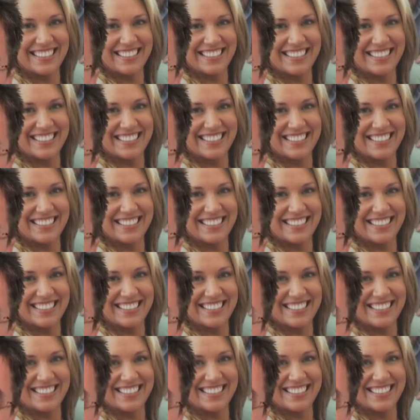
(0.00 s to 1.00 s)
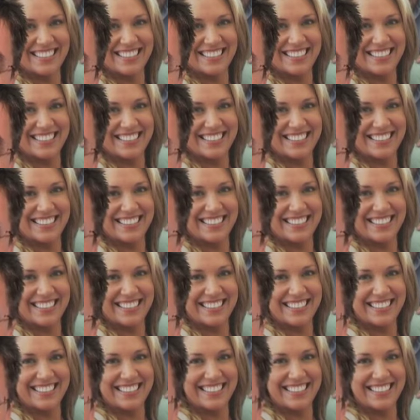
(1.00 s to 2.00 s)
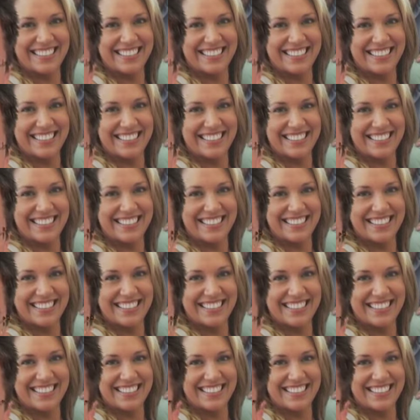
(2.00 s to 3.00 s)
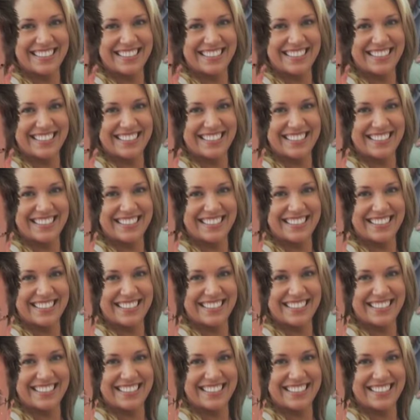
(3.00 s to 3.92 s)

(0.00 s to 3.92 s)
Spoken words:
[no speech]